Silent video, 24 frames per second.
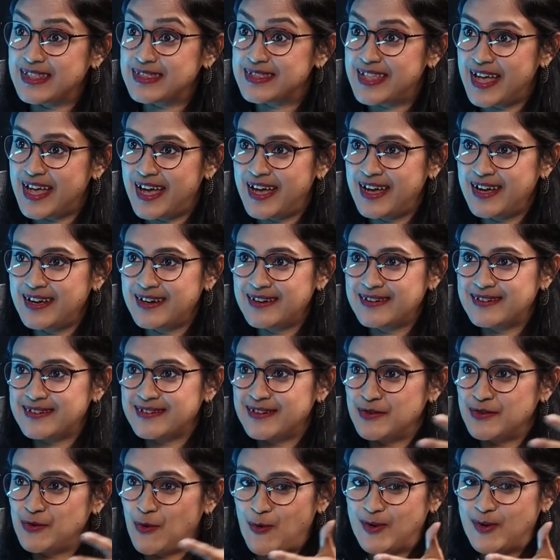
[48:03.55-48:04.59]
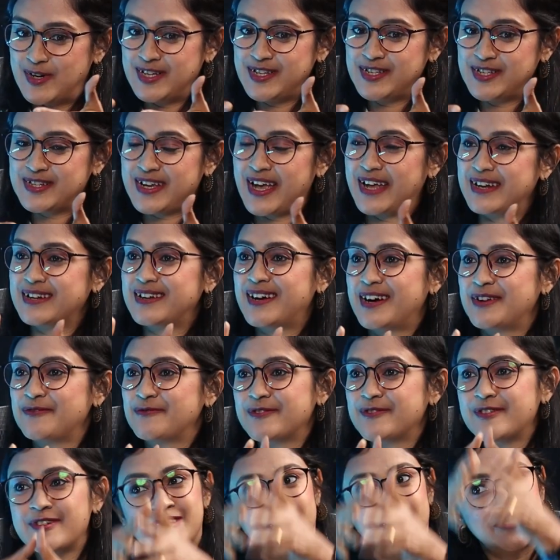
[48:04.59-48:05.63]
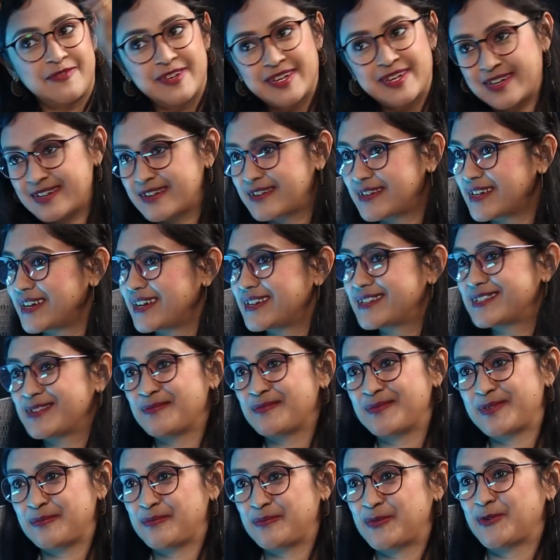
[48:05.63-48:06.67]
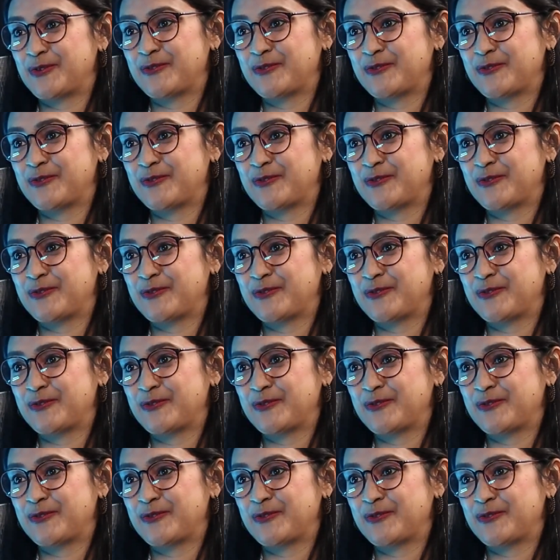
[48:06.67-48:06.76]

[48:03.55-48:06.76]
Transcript: and their knowledge can converge and we can create something